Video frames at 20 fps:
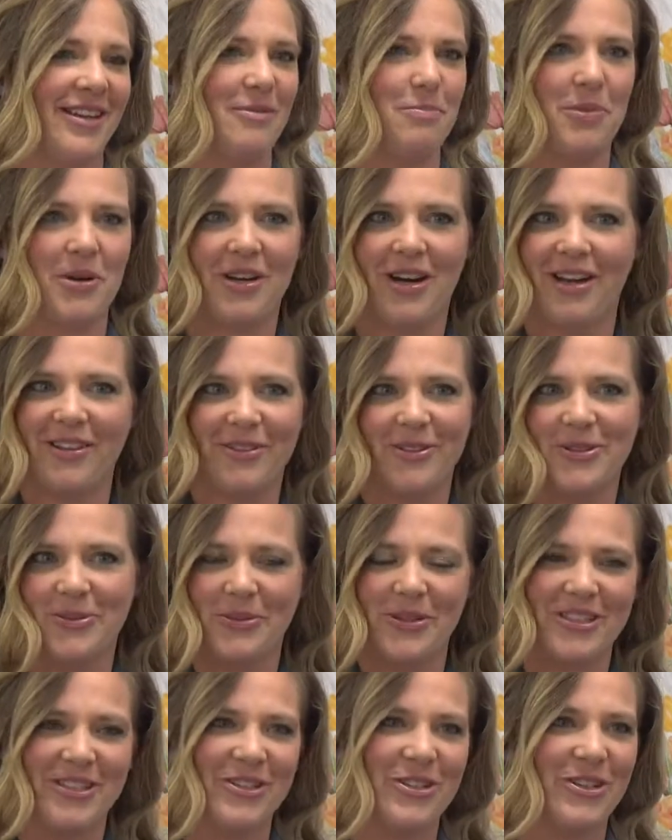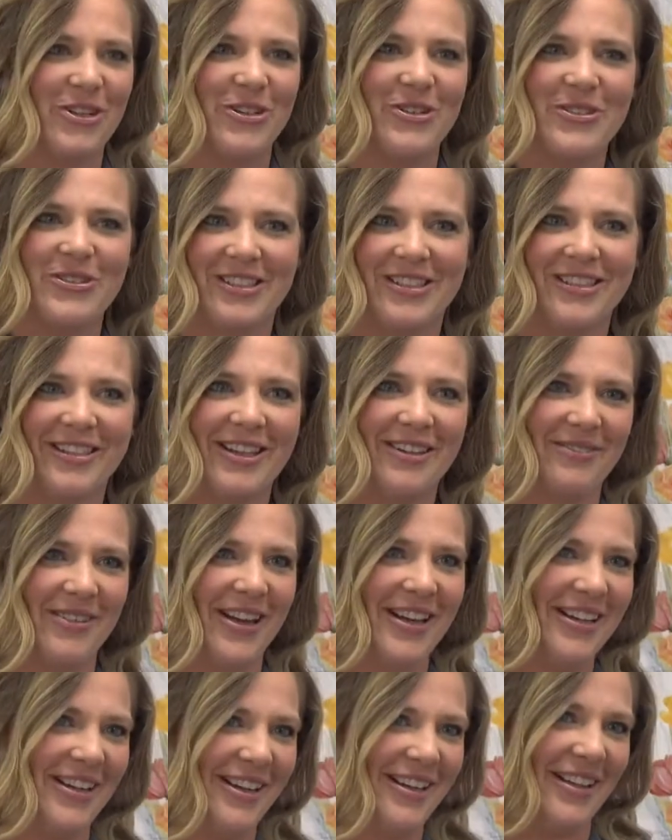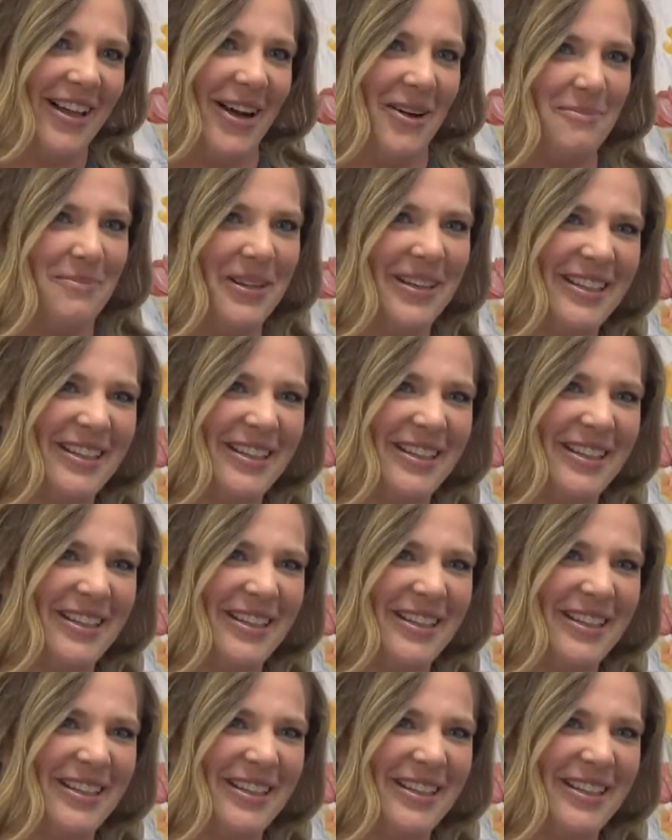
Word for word: and put on those wooden shoes and get ready to clump.